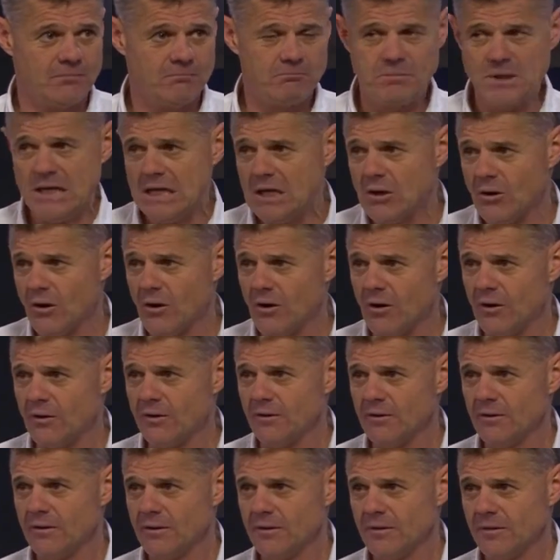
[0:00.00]

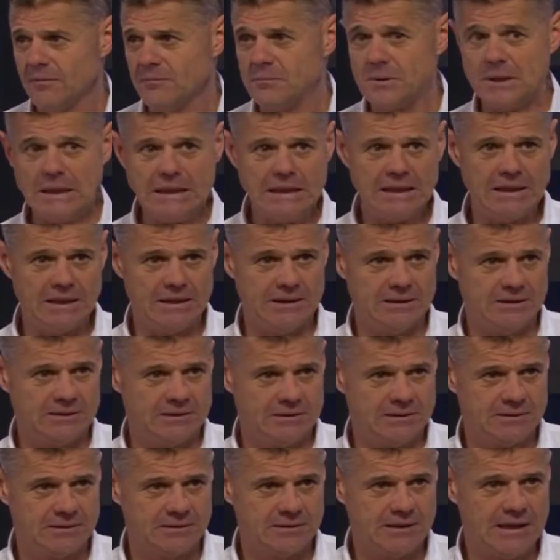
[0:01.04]
BRP.
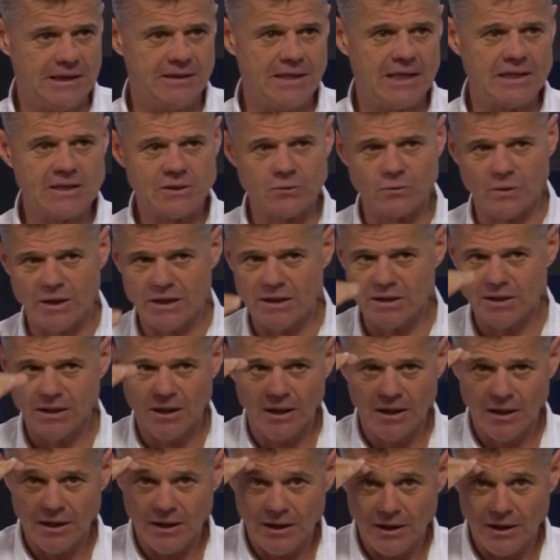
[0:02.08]
Okay, that's when